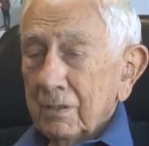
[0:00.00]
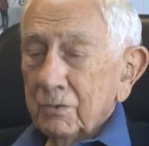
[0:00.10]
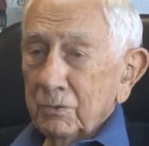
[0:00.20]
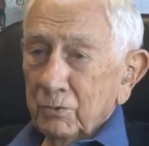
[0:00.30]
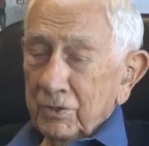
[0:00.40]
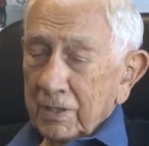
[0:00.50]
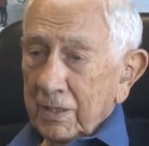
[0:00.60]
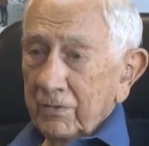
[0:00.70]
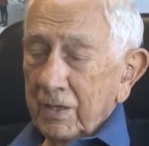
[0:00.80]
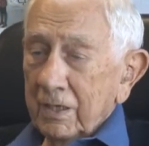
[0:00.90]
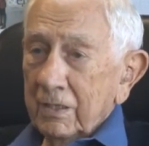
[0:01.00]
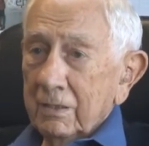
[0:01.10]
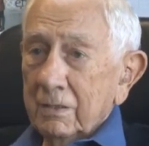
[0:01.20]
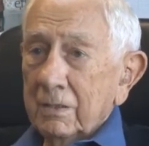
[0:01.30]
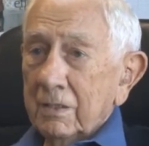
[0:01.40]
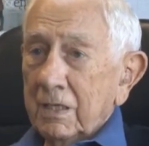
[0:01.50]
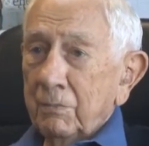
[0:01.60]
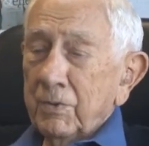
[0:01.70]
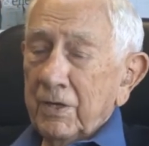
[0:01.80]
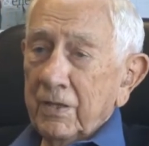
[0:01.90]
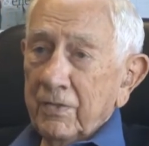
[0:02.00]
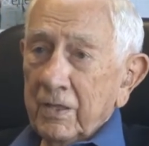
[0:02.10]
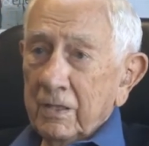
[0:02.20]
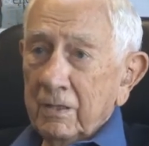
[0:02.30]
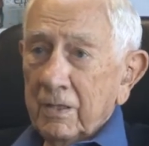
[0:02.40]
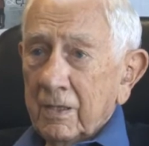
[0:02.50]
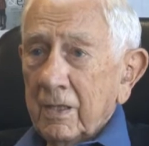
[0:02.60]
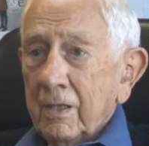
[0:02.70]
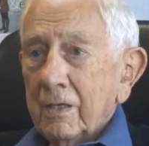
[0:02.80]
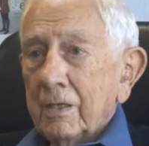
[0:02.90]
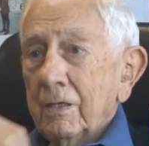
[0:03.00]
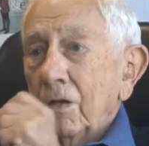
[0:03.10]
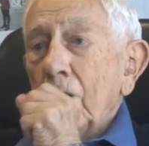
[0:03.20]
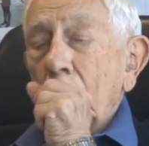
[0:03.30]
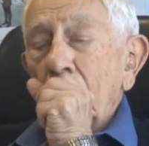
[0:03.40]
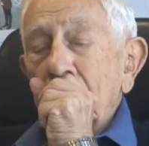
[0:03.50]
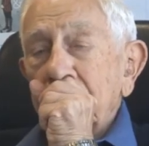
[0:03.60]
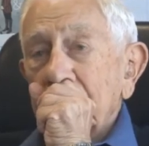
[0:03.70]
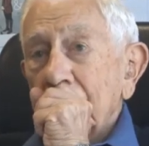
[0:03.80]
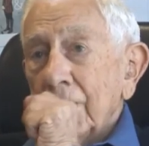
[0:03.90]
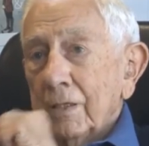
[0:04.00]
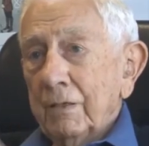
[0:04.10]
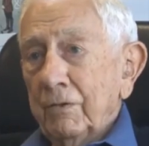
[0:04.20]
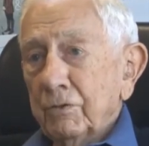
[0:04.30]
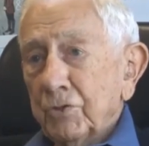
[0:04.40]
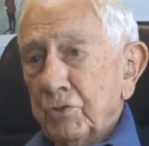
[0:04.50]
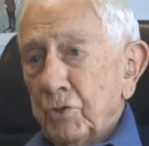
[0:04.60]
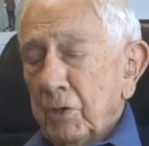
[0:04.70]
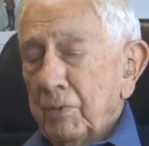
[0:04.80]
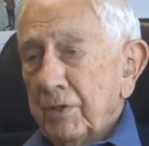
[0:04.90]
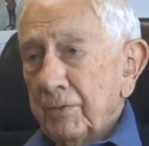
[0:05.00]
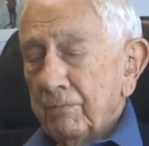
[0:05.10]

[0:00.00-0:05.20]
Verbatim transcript: We went down that hill and up another hill, and, and there was a German